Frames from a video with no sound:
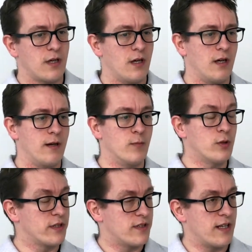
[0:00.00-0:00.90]

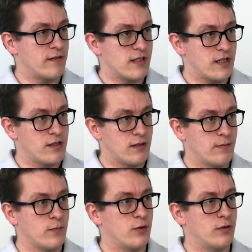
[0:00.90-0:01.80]
more
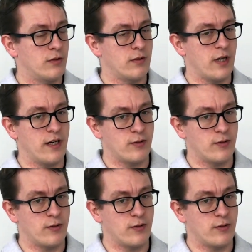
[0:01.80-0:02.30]
containerization, more